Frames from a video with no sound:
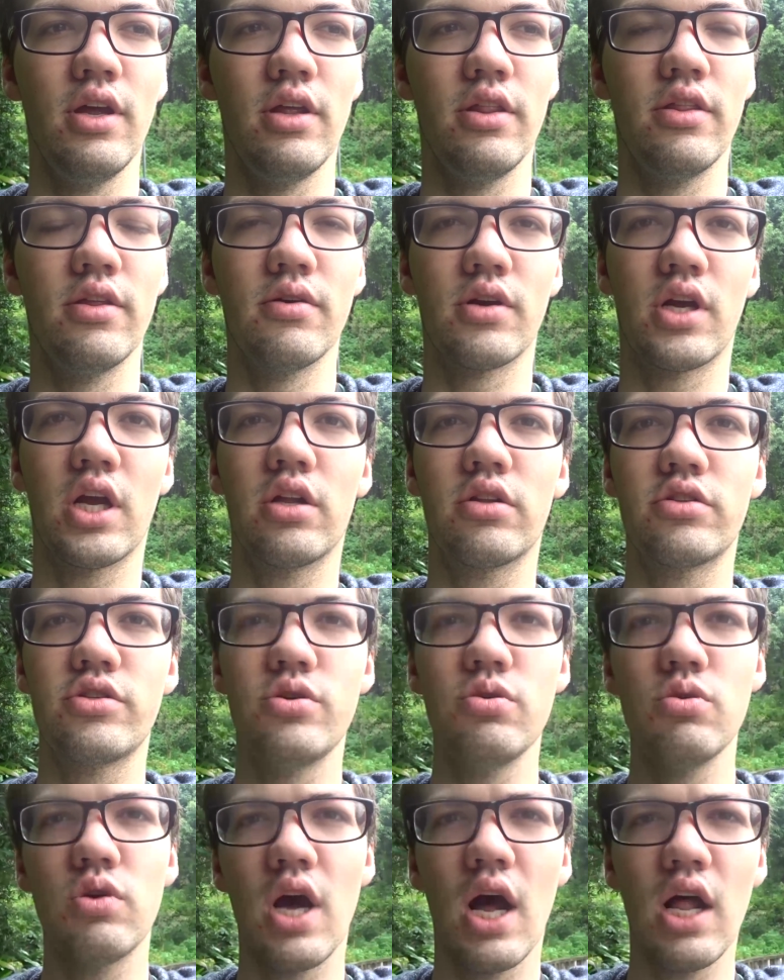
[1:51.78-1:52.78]
the
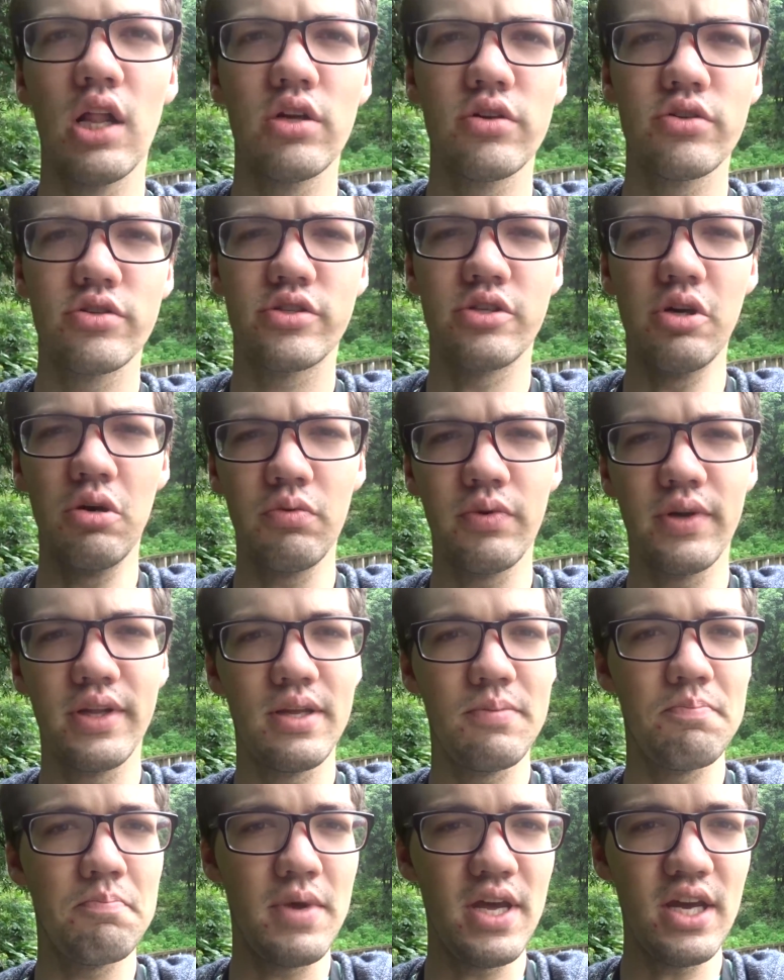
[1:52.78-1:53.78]
two colors don't
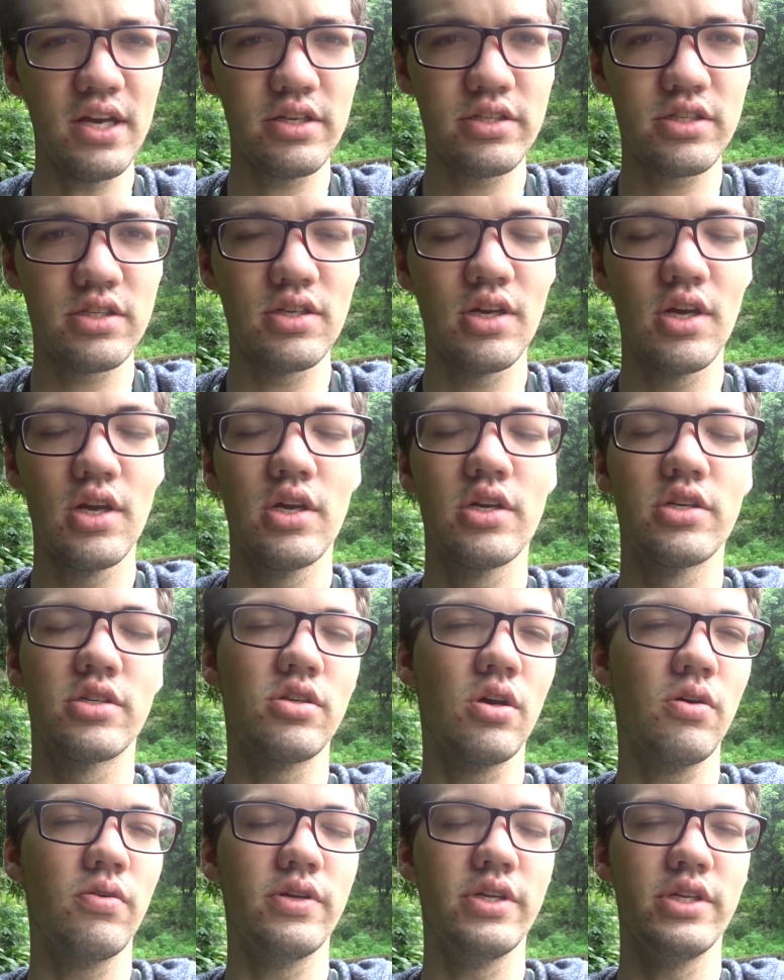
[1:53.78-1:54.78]
really mix,
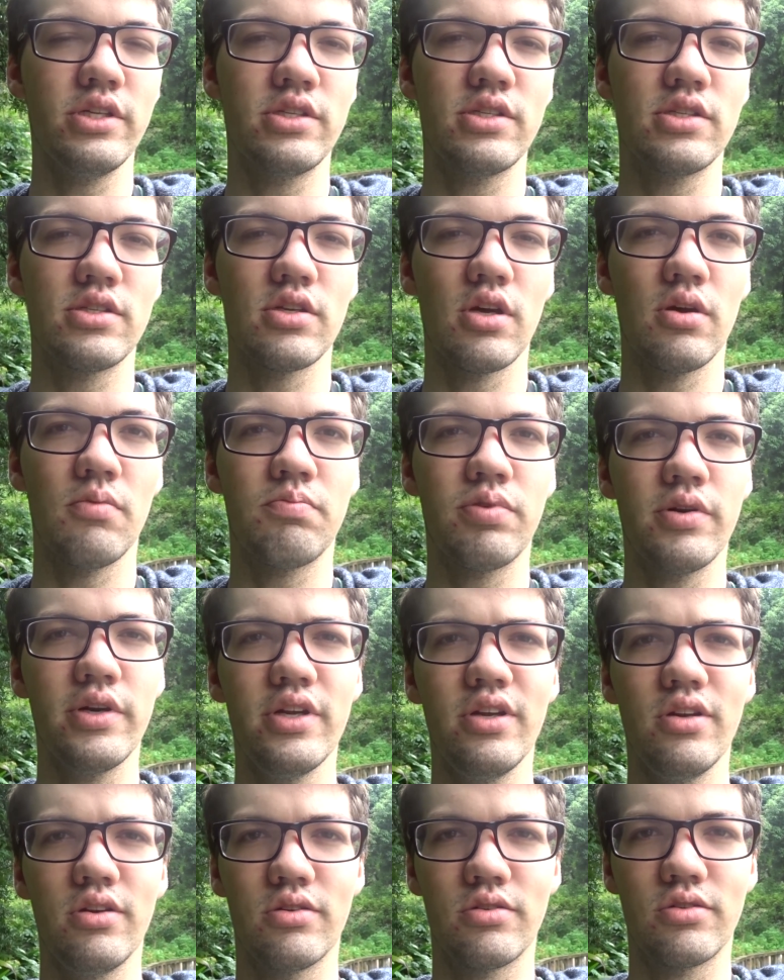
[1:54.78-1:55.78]
so it's a
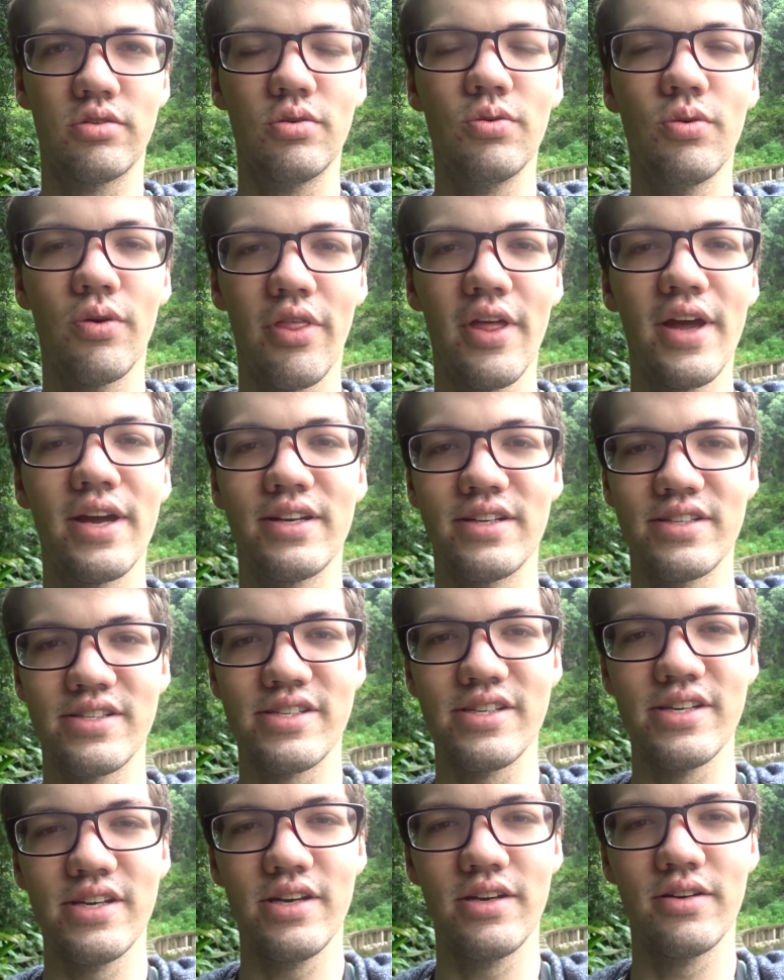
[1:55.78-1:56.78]
pretty cool thing to see.